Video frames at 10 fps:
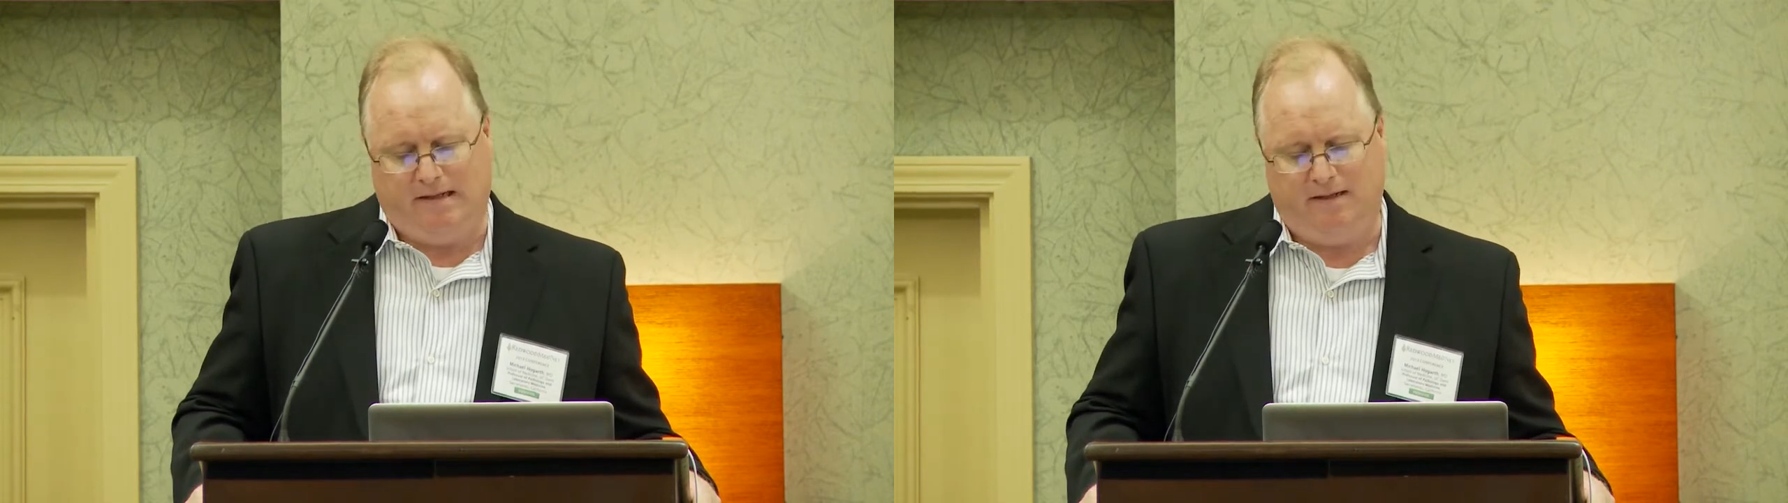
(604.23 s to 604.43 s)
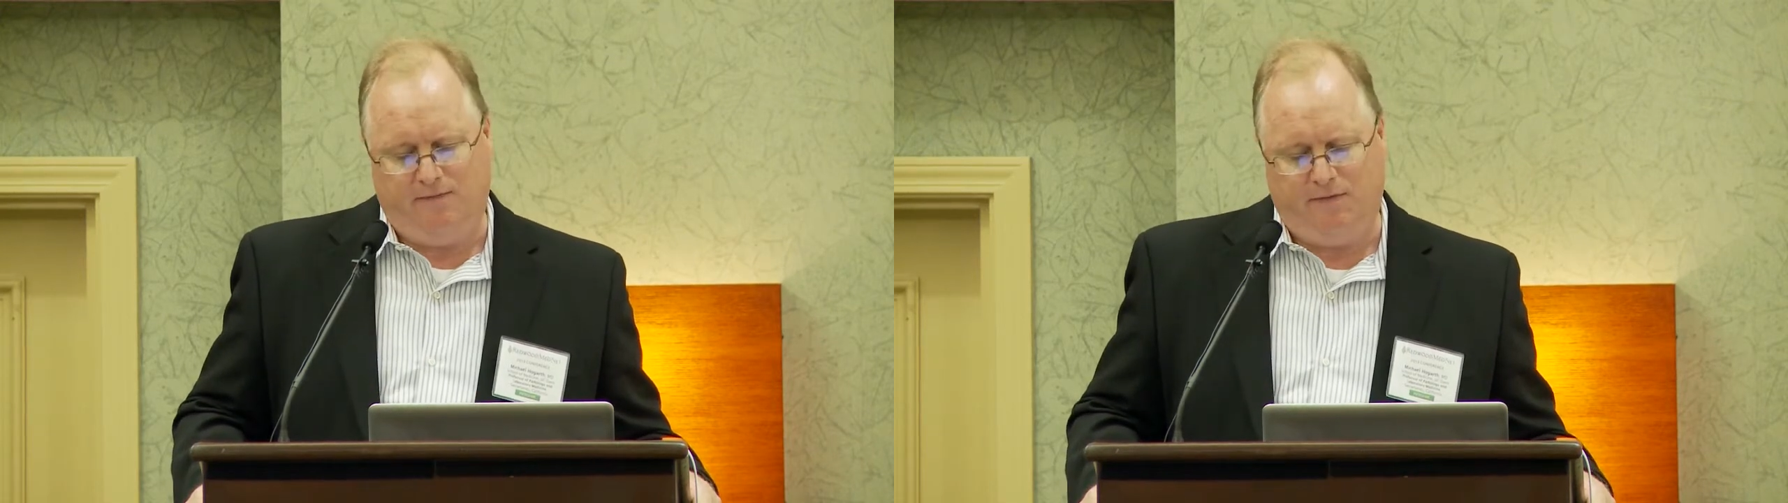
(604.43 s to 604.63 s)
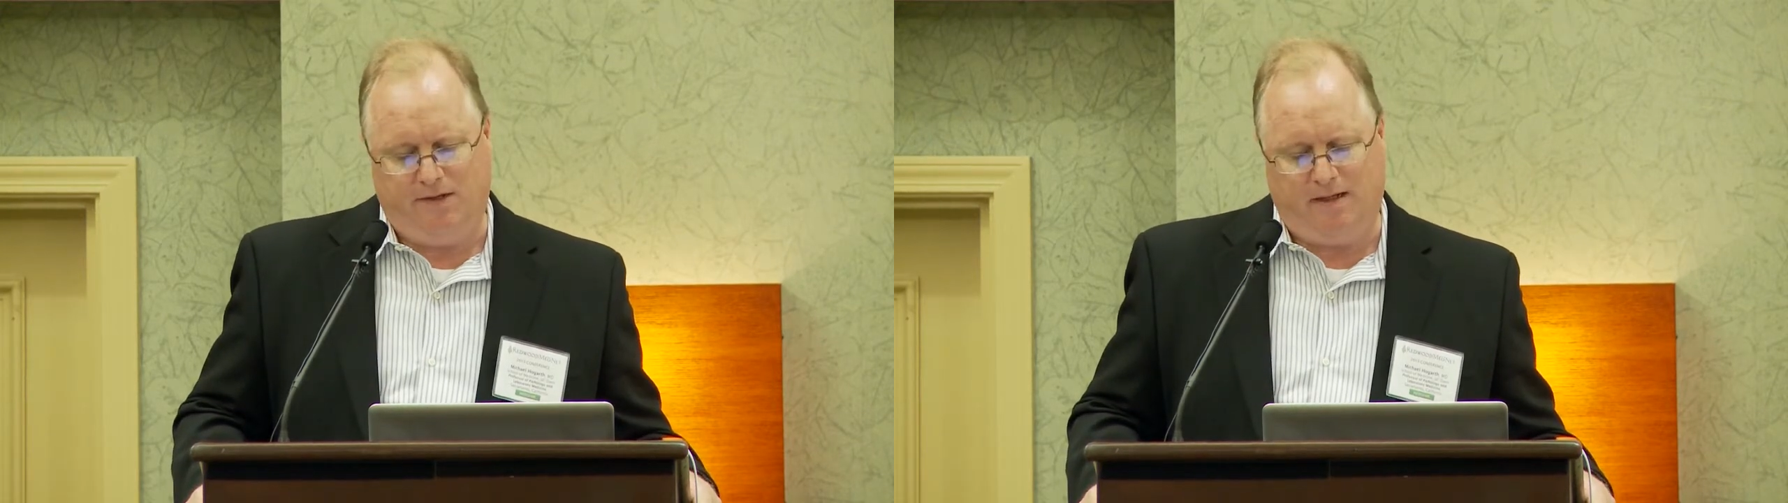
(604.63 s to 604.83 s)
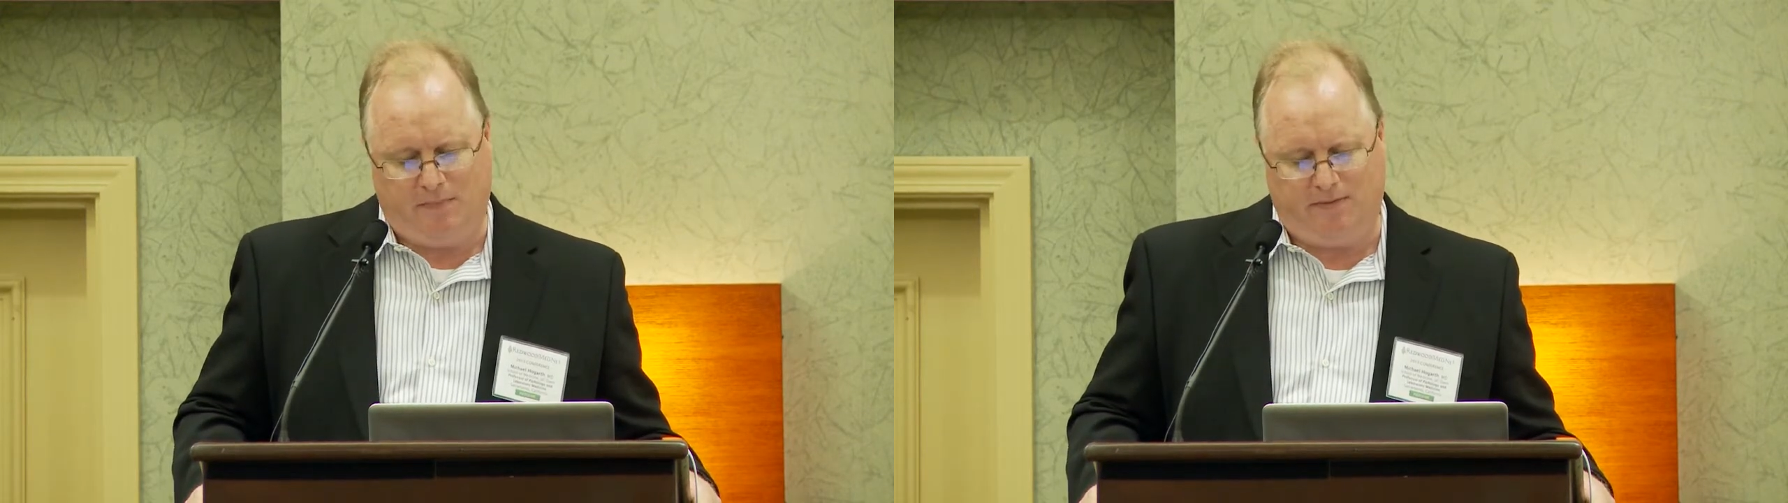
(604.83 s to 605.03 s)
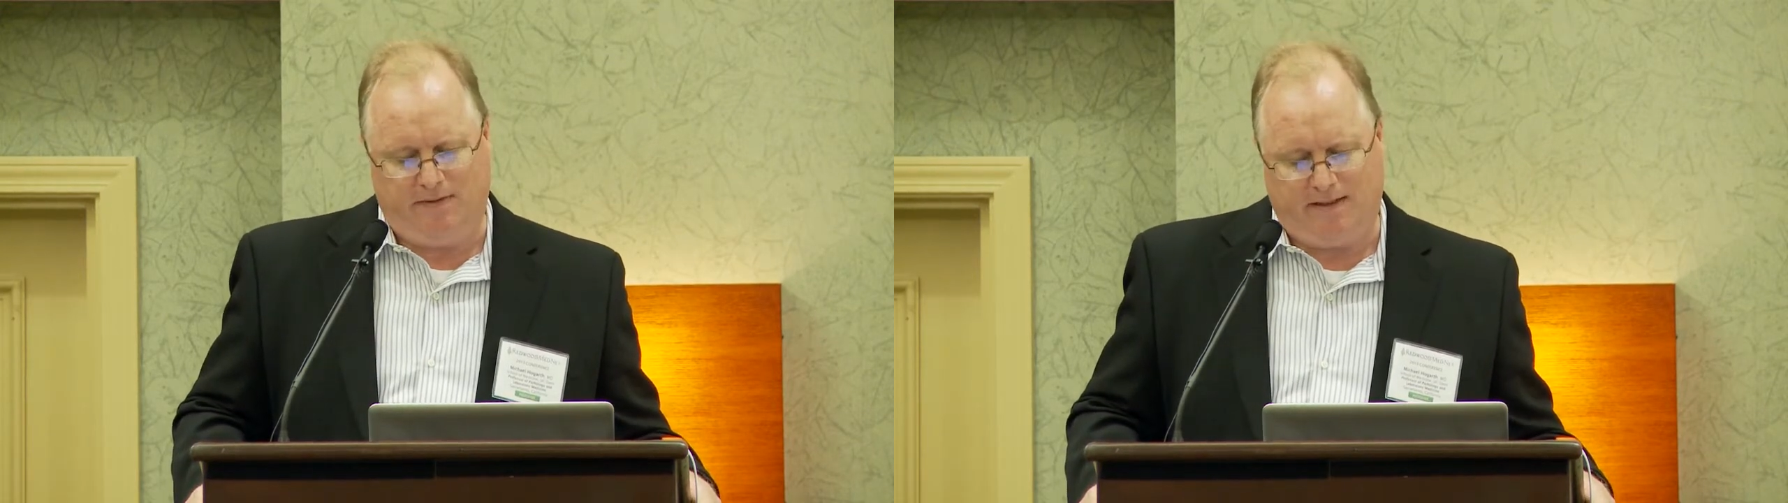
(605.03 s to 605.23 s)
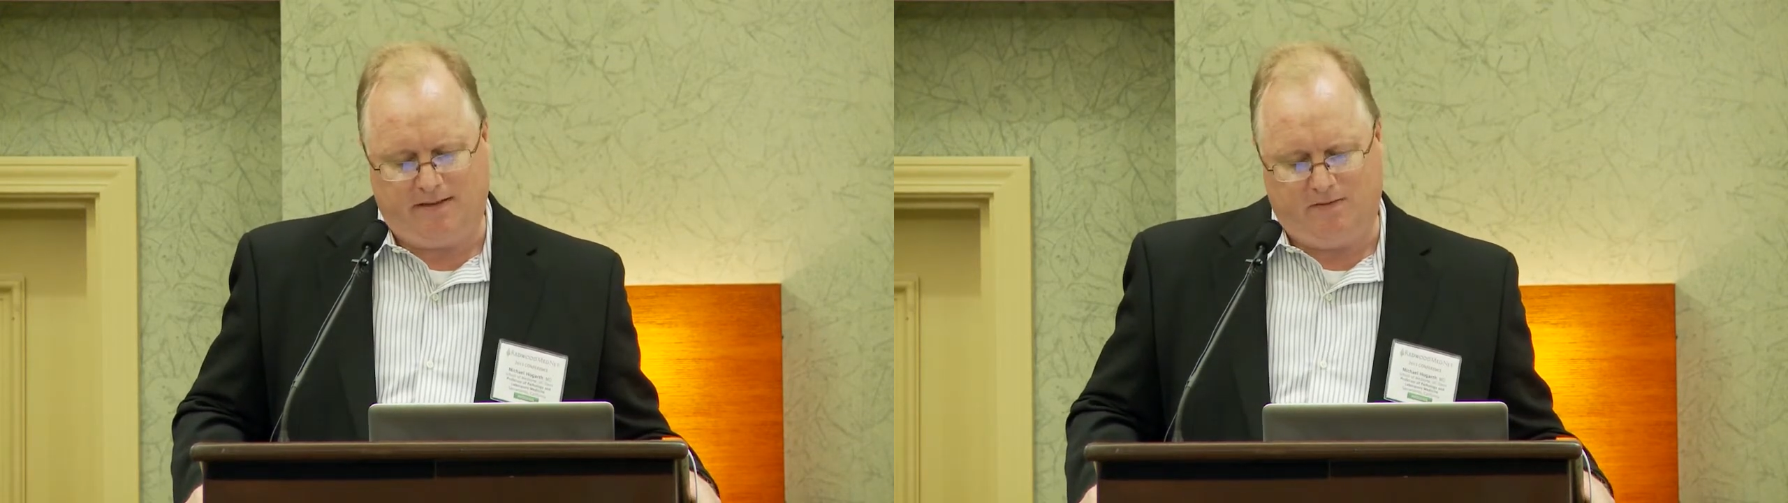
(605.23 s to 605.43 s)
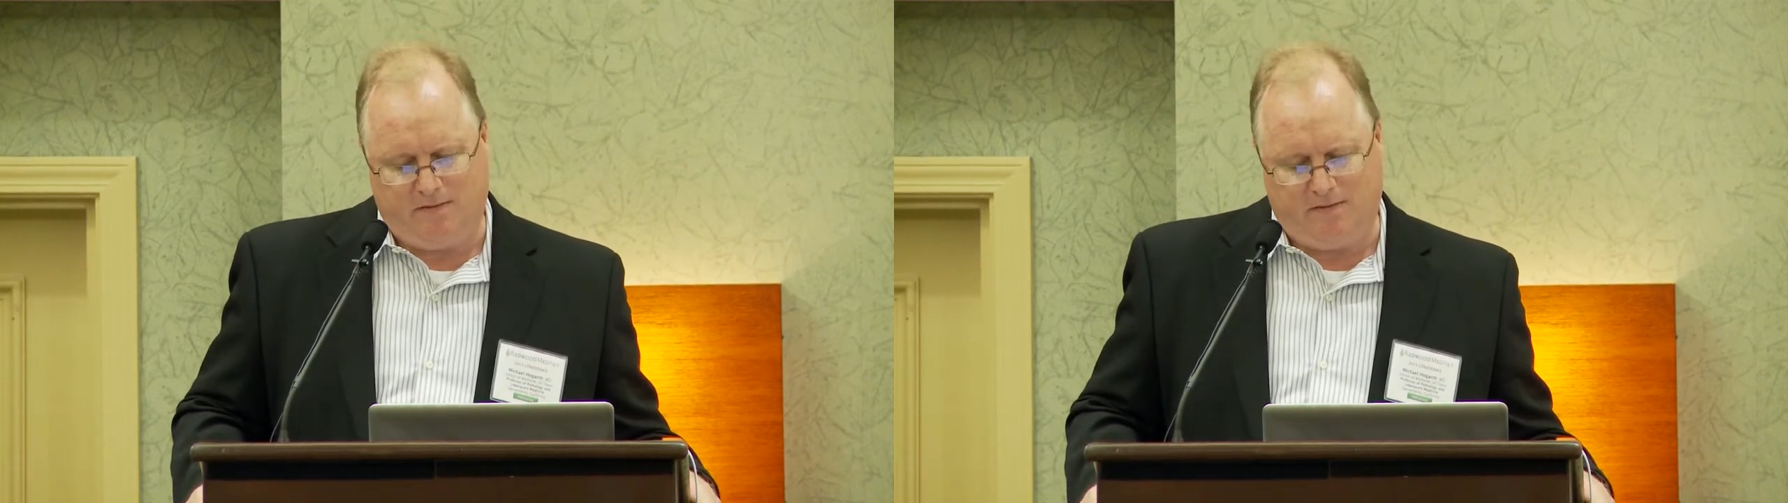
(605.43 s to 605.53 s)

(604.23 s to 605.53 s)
And if you couple that